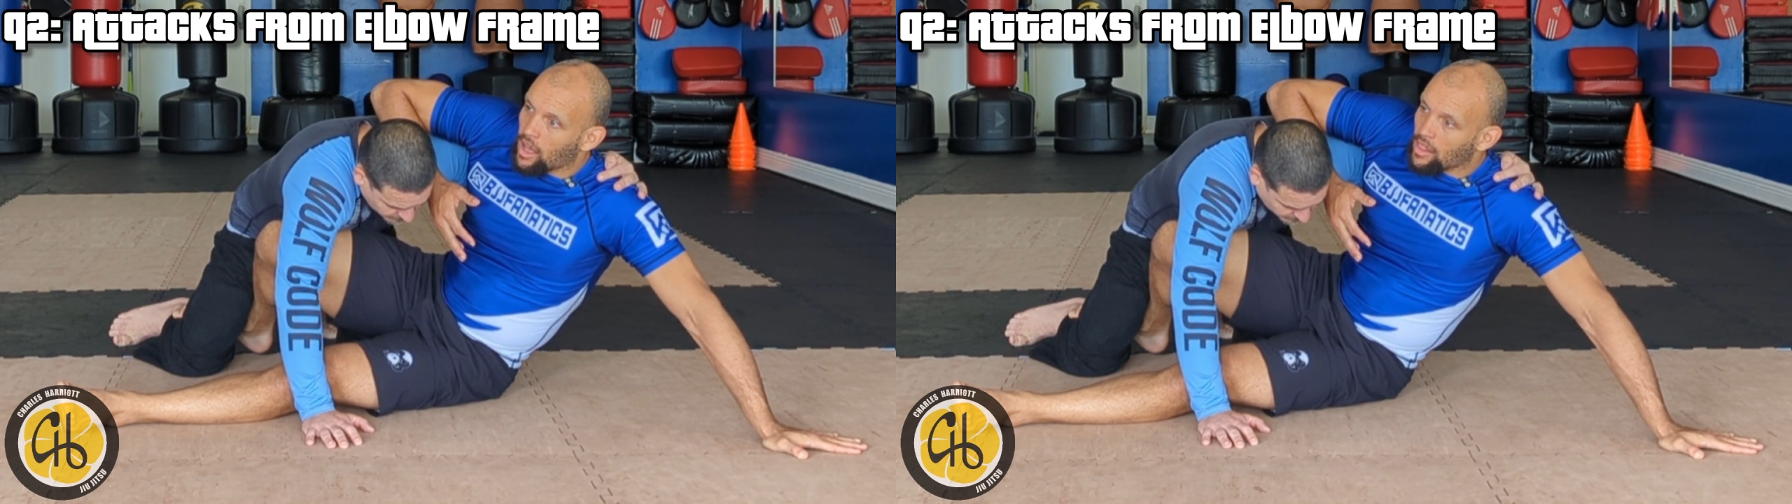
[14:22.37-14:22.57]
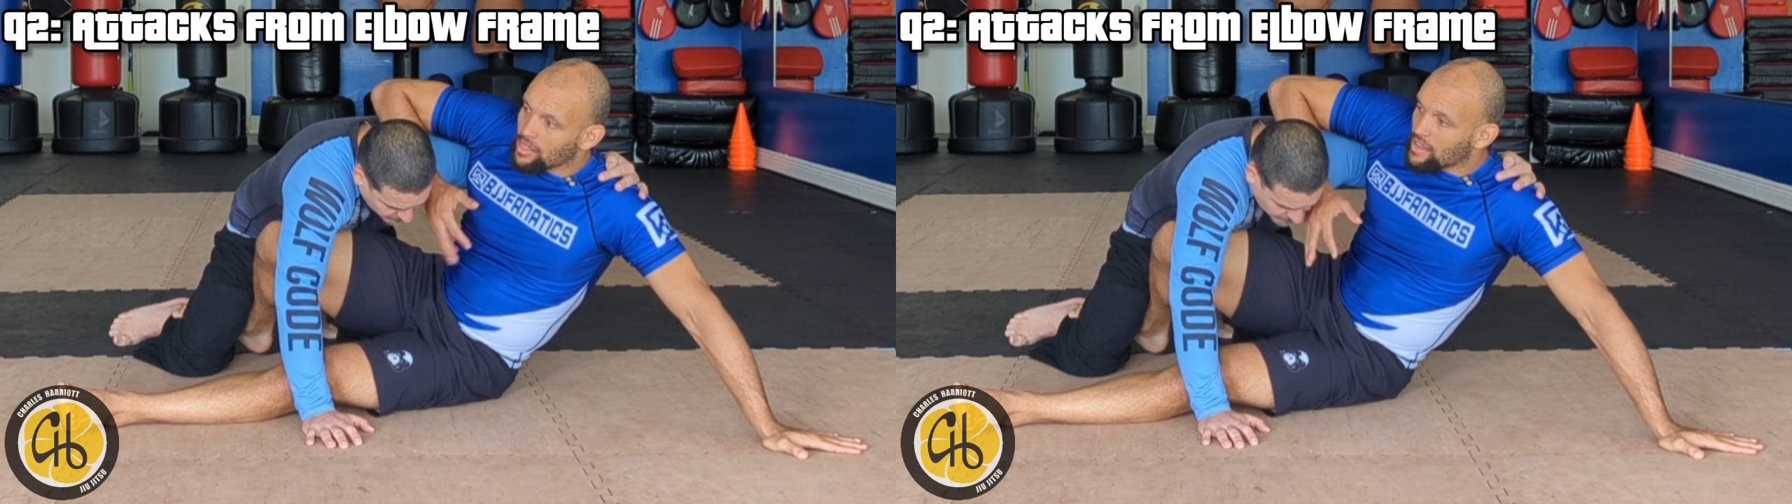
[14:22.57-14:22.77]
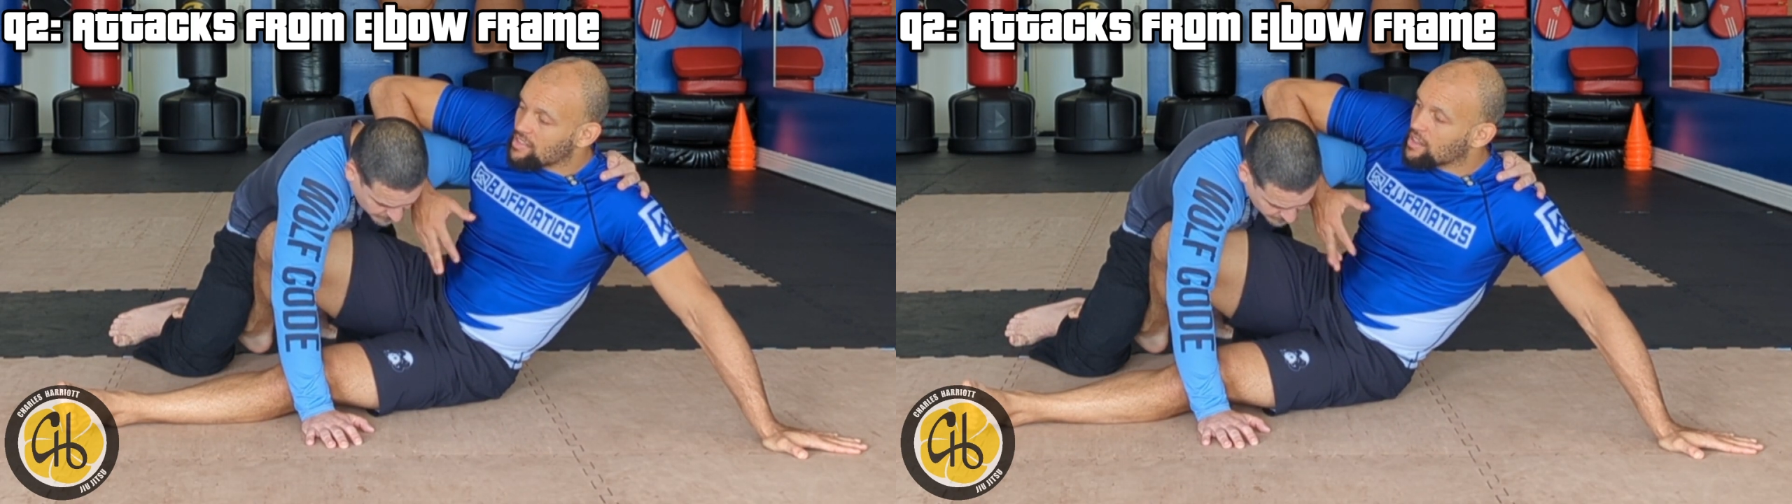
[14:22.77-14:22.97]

Unless